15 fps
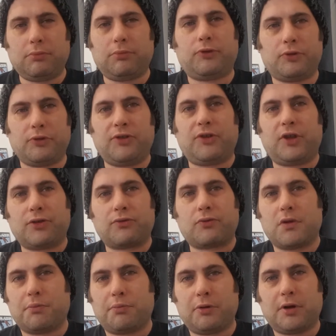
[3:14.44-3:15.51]
do this history
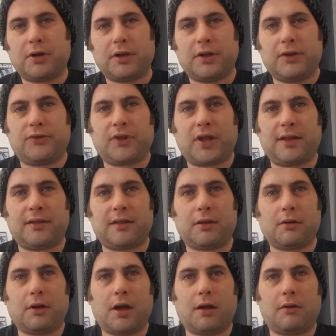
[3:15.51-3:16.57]
report is they
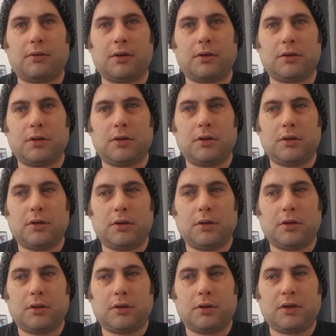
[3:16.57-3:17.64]
think, oh well,
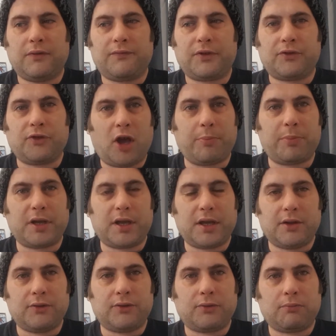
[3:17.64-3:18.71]
if the topic
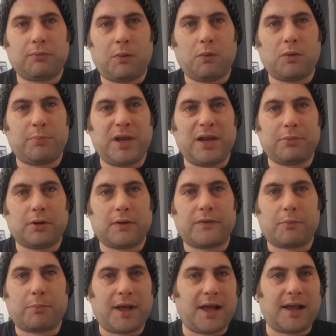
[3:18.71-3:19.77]
is what would people of
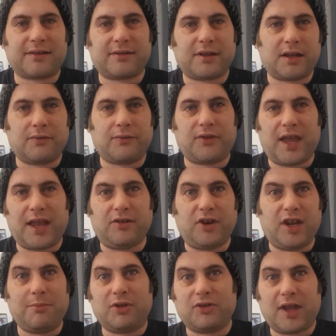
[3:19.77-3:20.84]
the past think of San
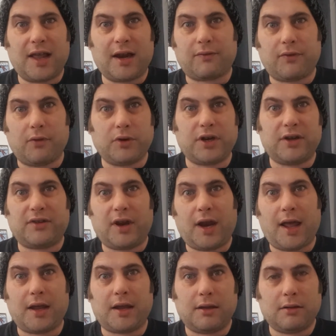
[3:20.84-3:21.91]
Dimas, California
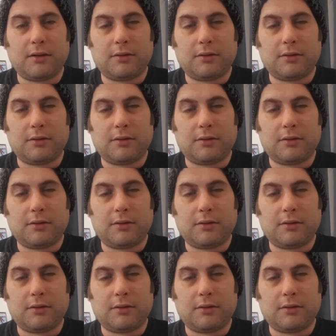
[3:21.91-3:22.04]
today,